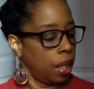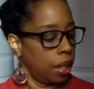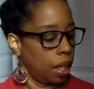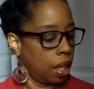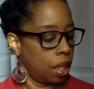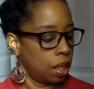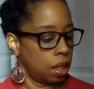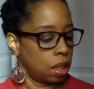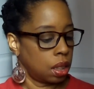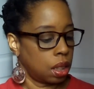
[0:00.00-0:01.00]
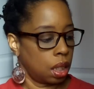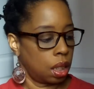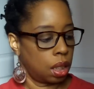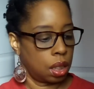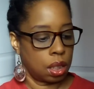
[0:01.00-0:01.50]
There's
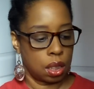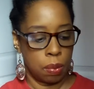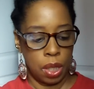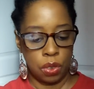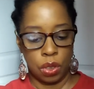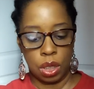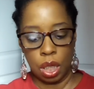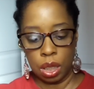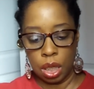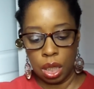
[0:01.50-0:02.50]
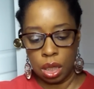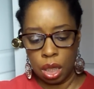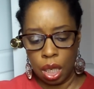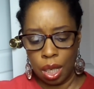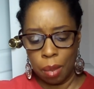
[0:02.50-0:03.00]
some interesting things in
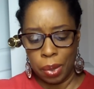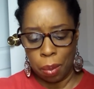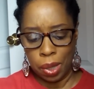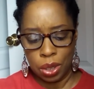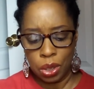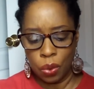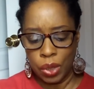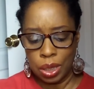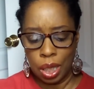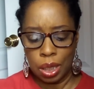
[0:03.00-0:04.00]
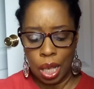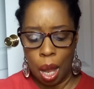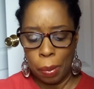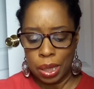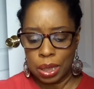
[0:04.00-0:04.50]
here, but I'm not sure if there's anything
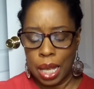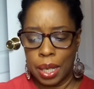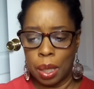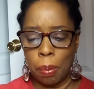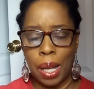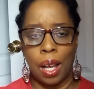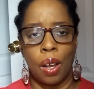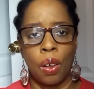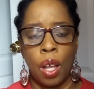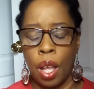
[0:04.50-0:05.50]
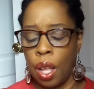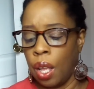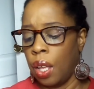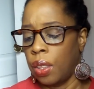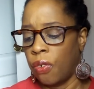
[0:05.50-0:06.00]
I'm excited about.
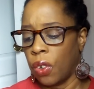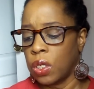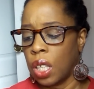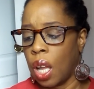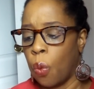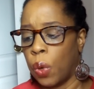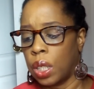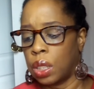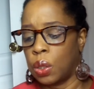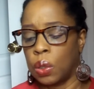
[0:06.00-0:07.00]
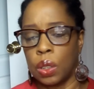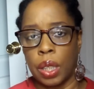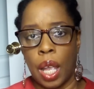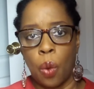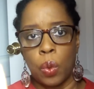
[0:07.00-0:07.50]
The first thing I wanted to look
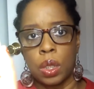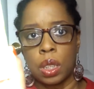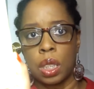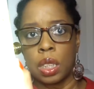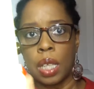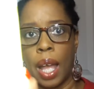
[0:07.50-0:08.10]
at was this